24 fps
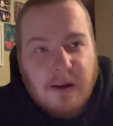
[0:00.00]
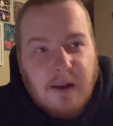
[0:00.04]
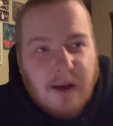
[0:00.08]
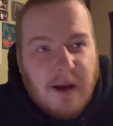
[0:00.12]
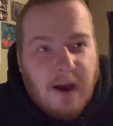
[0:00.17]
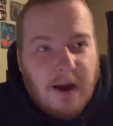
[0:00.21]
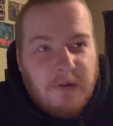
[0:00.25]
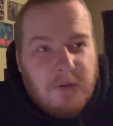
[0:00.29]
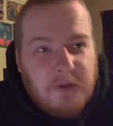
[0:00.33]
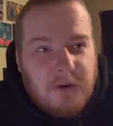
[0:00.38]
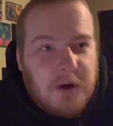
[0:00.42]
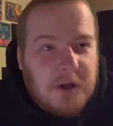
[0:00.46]

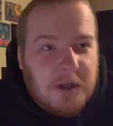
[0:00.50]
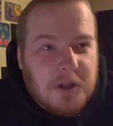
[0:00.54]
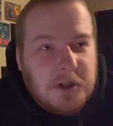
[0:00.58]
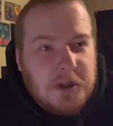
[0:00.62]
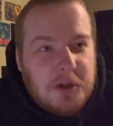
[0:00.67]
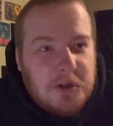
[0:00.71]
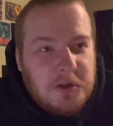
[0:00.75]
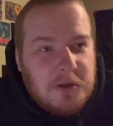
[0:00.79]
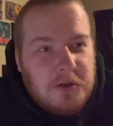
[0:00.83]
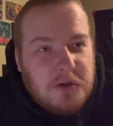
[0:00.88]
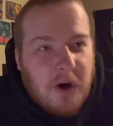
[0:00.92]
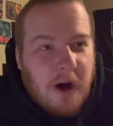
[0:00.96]
I've
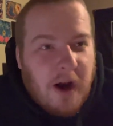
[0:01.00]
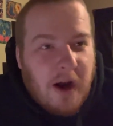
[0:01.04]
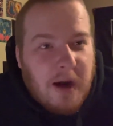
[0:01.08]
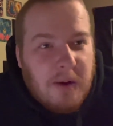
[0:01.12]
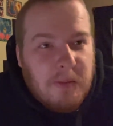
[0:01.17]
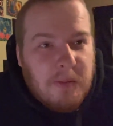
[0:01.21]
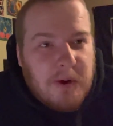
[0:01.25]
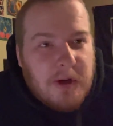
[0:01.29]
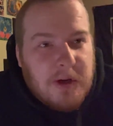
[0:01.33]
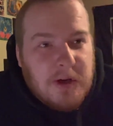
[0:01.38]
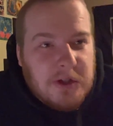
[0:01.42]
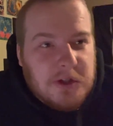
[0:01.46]
watched
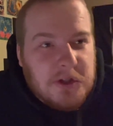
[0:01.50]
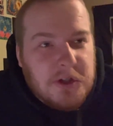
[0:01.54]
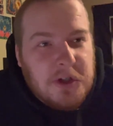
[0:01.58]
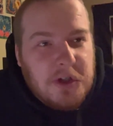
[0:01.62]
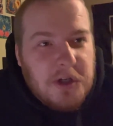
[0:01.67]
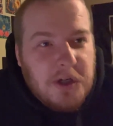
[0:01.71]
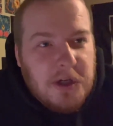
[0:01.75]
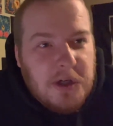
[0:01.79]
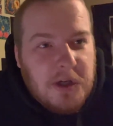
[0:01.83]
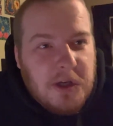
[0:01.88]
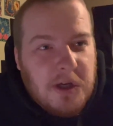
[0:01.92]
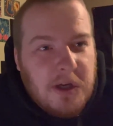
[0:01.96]
Dragon Ball
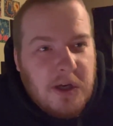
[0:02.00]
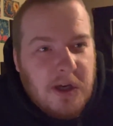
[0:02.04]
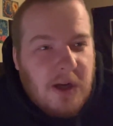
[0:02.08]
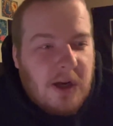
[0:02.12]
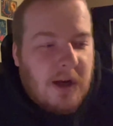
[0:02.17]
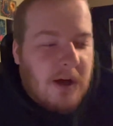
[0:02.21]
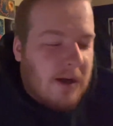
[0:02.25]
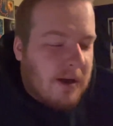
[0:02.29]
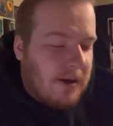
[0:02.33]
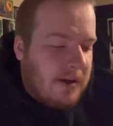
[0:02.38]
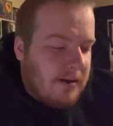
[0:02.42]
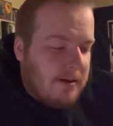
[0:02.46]

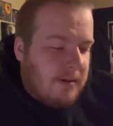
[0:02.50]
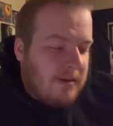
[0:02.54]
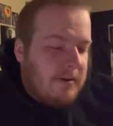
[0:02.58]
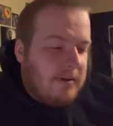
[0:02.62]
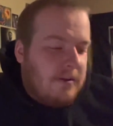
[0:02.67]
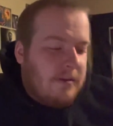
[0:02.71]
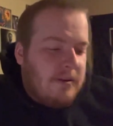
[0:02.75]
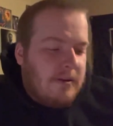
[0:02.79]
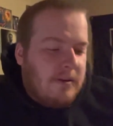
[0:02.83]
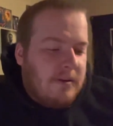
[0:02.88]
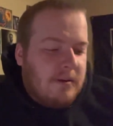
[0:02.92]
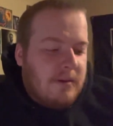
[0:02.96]
GT.
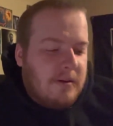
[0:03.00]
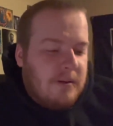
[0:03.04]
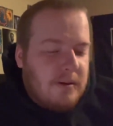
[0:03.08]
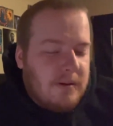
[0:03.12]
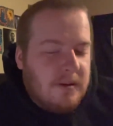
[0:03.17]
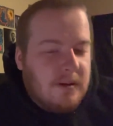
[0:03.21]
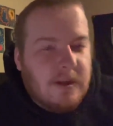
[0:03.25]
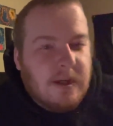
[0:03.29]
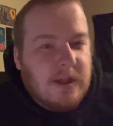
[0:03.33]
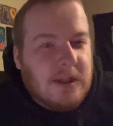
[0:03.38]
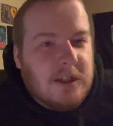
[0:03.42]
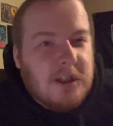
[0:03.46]

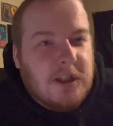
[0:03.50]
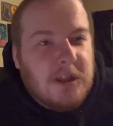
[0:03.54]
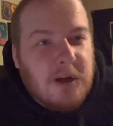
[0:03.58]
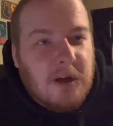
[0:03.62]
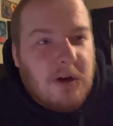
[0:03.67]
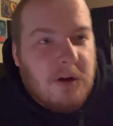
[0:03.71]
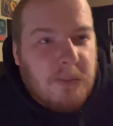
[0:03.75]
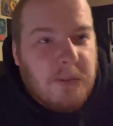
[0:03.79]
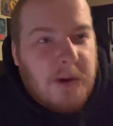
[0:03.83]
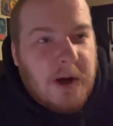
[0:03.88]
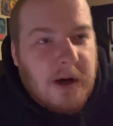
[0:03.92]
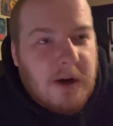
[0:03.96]
That's
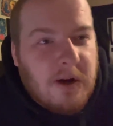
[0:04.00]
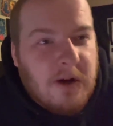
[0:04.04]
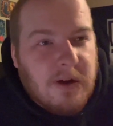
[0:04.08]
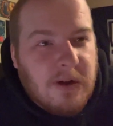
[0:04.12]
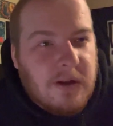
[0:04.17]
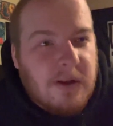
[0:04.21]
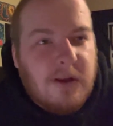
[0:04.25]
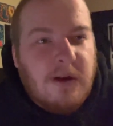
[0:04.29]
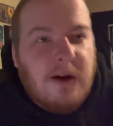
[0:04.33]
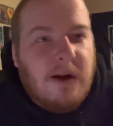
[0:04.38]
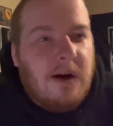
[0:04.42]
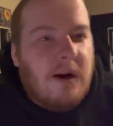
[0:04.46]
still better
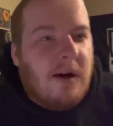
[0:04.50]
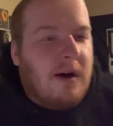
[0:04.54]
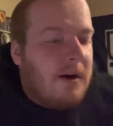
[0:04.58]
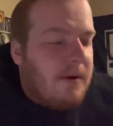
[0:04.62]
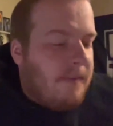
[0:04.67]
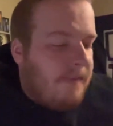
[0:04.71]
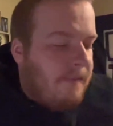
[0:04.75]
than there.